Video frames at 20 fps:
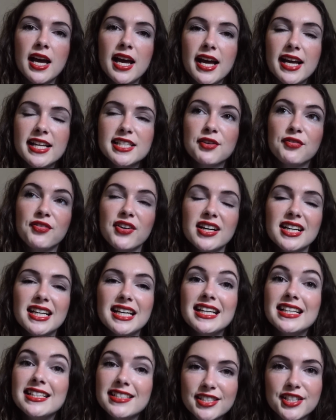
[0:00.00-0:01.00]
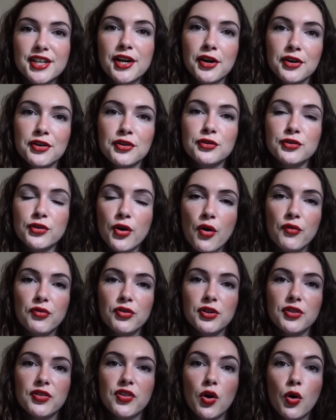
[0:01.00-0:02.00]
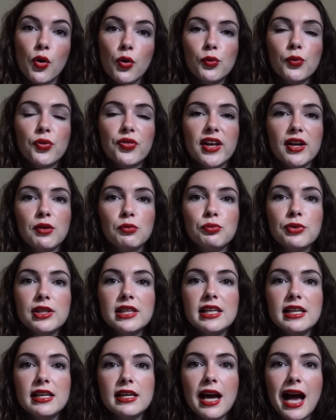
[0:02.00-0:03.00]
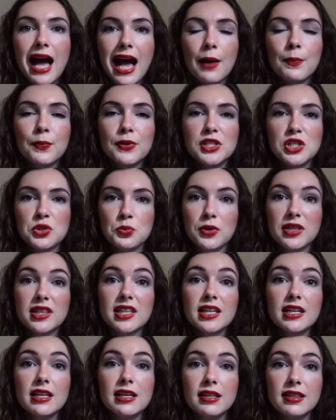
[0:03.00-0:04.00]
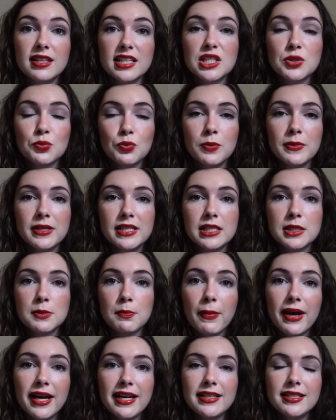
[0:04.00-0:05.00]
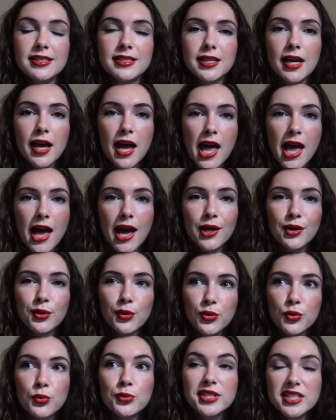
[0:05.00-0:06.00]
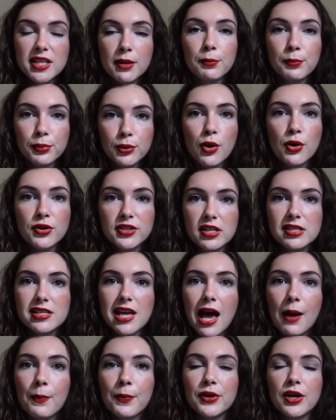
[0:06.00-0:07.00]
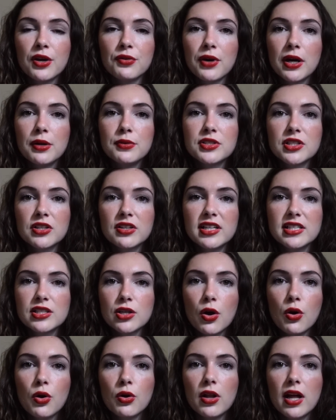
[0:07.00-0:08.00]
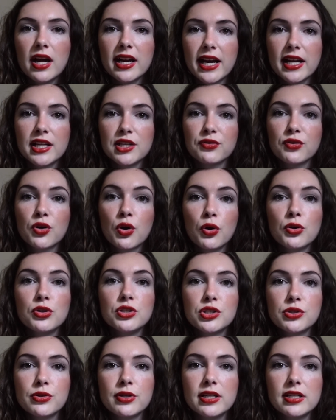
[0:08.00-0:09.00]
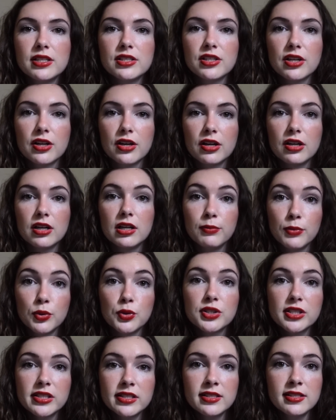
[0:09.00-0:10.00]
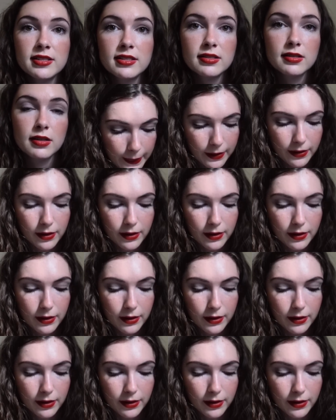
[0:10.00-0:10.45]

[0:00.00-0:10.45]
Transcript: It's a very internal novel. The whole thing really happens within this woman's mind, and although some plot does happen around her, it's all a kind of conduit to her emotions.